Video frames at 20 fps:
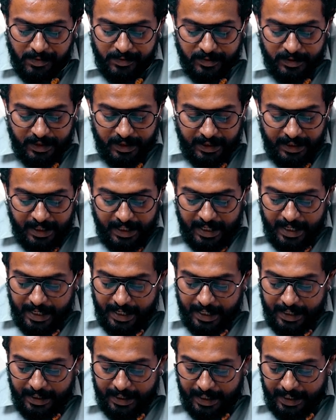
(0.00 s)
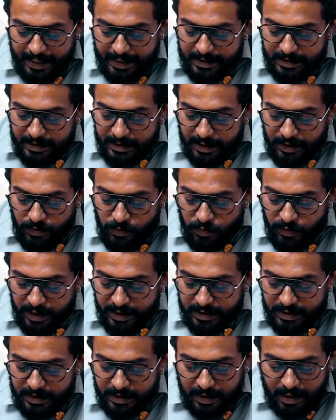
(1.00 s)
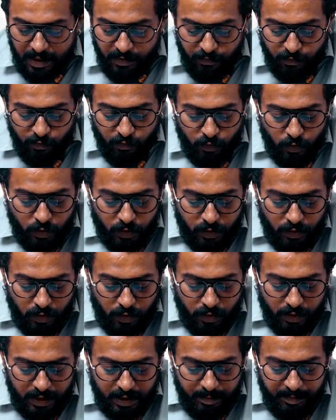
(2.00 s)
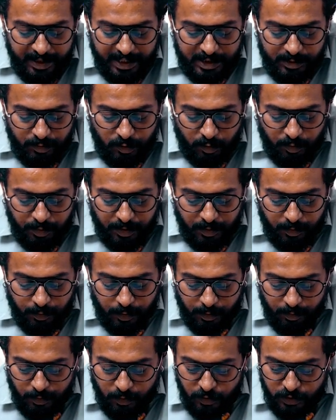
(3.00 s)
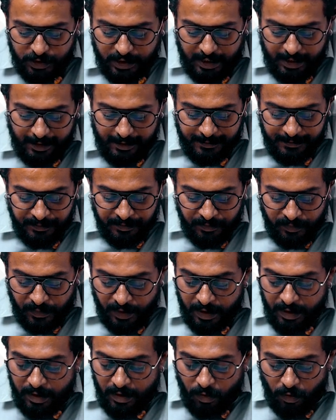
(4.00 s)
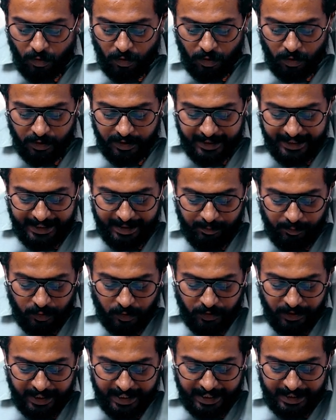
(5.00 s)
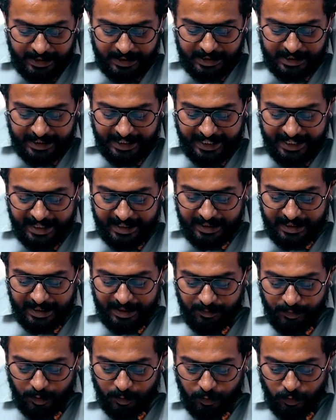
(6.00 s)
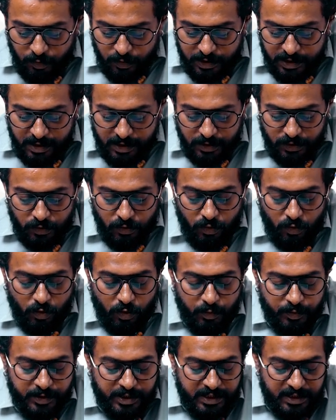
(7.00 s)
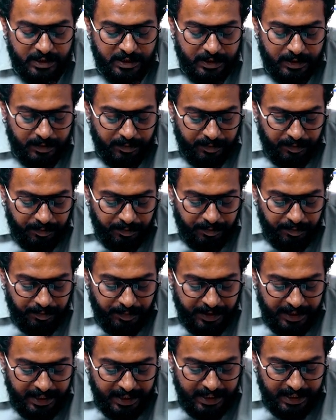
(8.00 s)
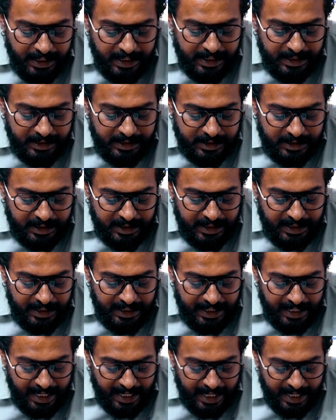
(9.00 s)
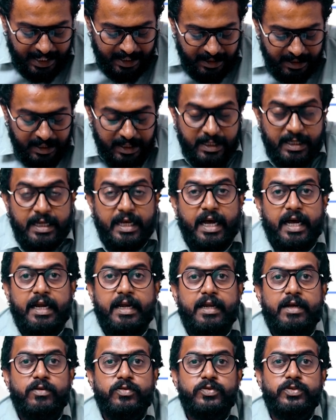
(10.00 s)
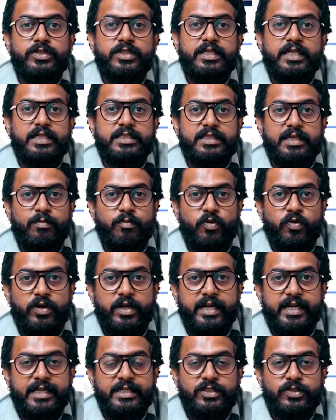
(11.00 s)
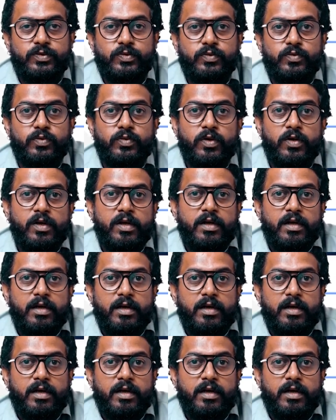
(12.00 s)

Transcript: okay, and has the unit staff vote on the best proposal. All the employee can share their proposal. So options B, C and D allows the subordinates to